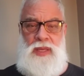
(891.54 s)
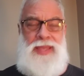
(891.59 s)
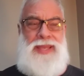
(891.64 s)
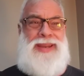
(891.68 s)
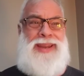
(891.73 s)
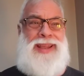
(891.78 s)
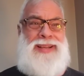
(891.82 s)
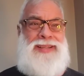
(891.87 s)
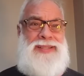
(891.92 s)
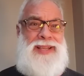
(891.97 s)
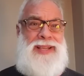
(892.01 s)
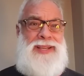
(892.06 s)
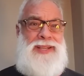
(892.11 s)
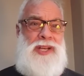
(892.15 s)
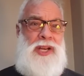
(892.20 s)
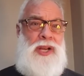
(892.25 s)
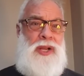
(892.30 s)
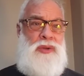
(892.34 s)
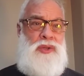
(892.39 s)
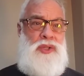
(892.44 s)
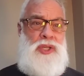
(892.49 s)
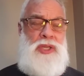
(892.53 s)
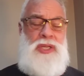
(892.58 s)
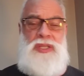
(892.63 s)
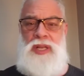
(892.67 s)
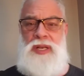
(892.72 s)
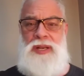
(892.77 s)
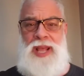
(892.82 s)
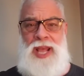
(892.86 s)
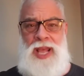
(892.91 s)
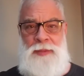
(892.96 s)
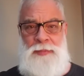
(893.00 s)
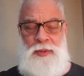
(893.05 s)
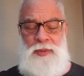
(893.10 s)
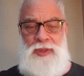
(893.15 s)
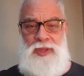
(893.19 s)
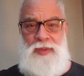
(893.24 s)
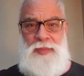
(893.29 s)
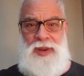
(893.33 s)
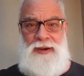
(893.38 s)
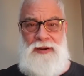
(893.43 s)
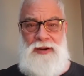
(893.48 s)
And the next thing you know, she's unhappy
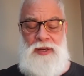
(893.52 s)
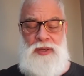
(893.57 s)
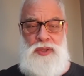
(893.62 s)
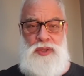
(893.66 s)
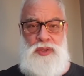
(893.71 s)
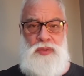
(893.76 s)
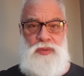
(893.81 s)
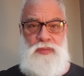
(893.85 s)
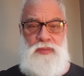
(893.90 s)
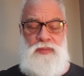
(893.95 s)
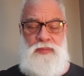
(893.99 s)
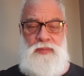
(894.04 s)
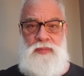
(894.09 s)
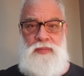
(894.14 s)
with the marriage.